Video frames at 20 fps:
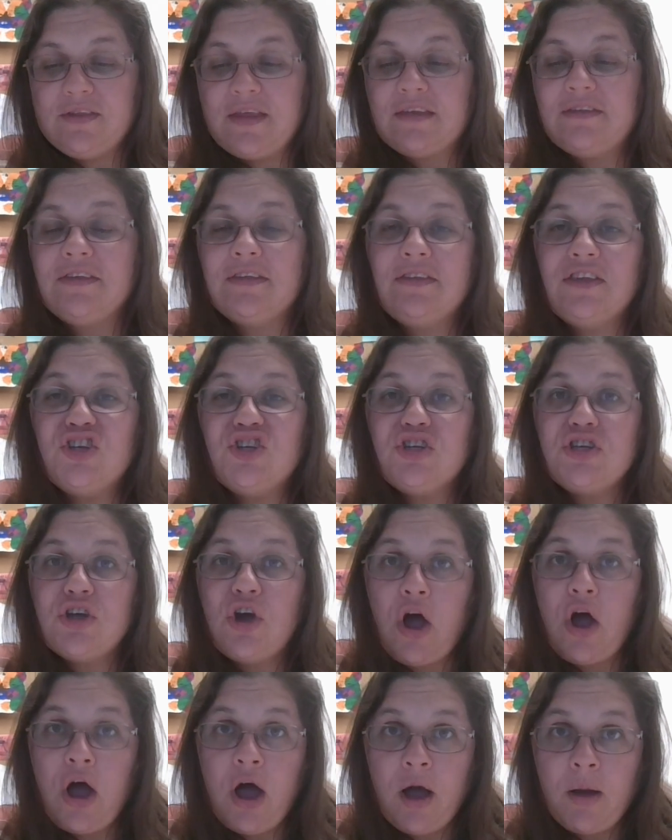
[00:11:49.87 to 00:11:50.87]
And that's at the
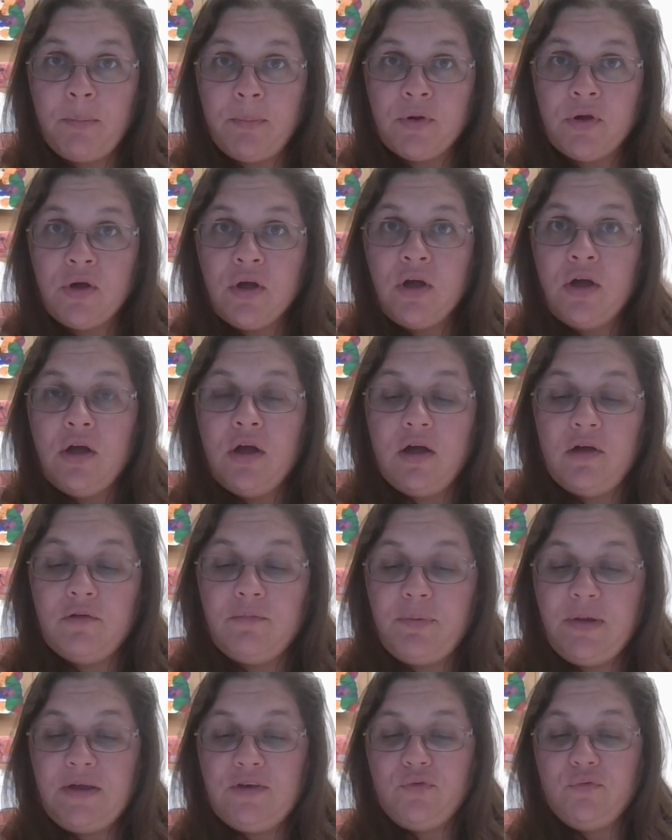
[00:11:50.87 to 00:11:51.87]
top
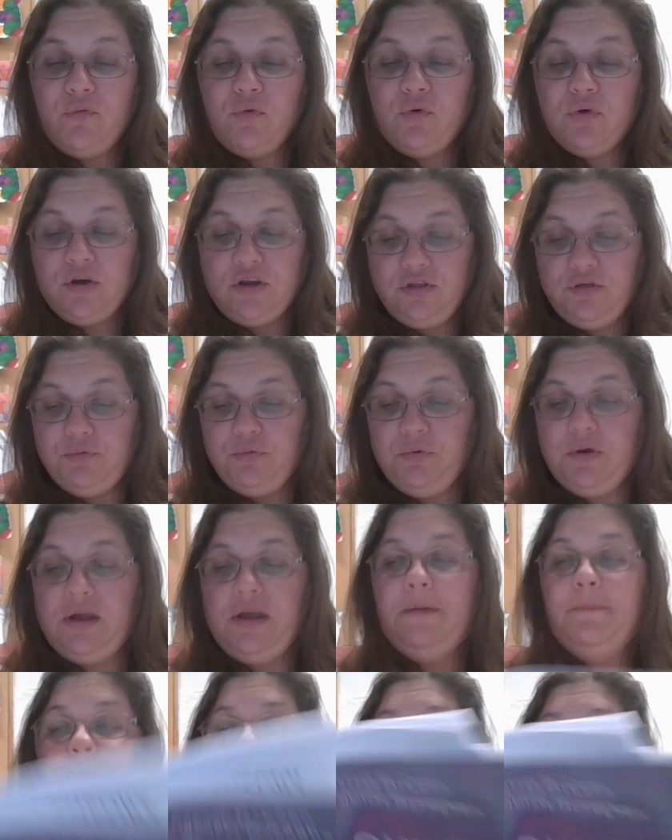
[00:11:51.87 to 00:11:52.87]
of page
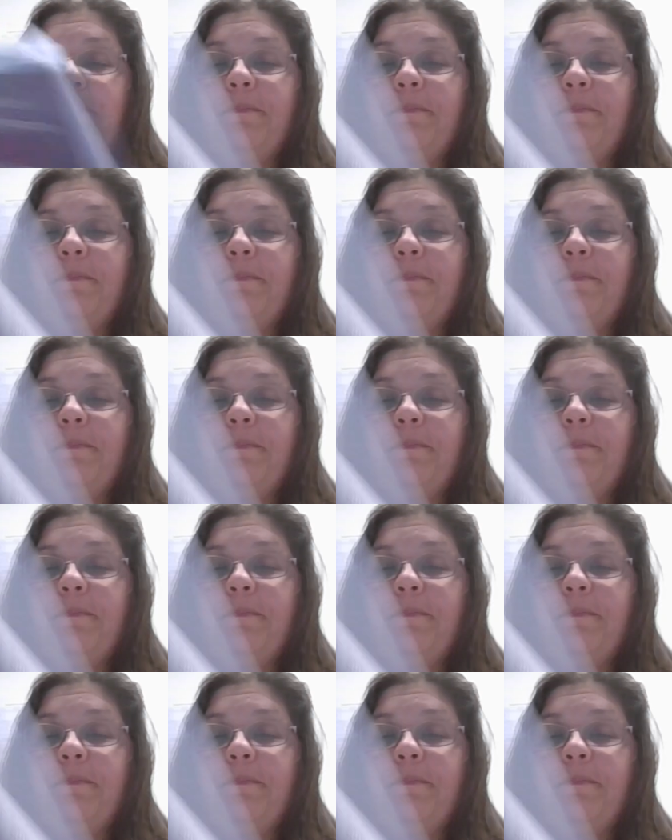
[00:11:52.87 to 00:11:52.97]
43.